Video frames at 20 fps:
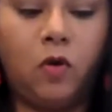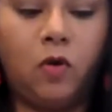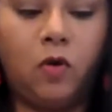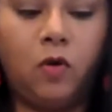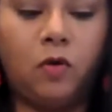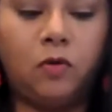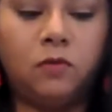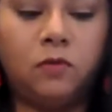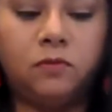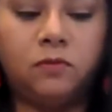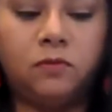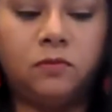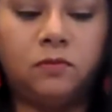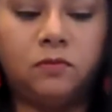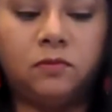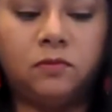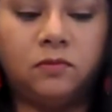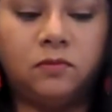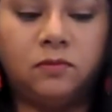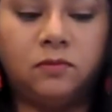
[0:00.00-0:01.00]
Uh-oh,
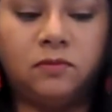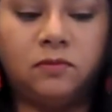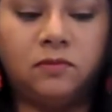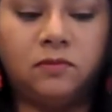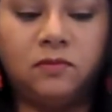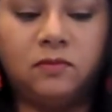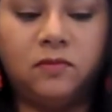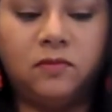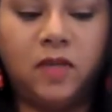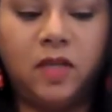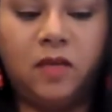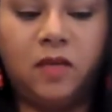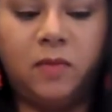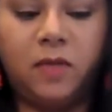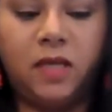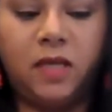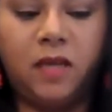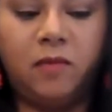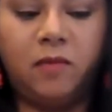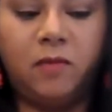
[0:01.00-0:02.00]
it
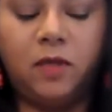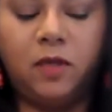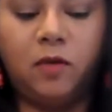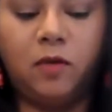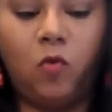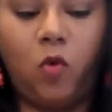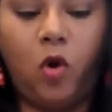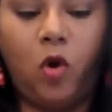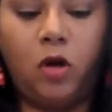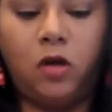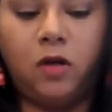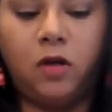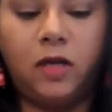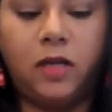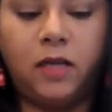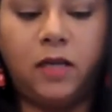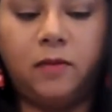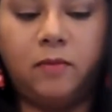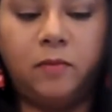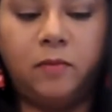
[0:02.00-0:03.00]
became a little
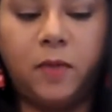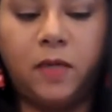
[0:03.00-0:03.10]
watery,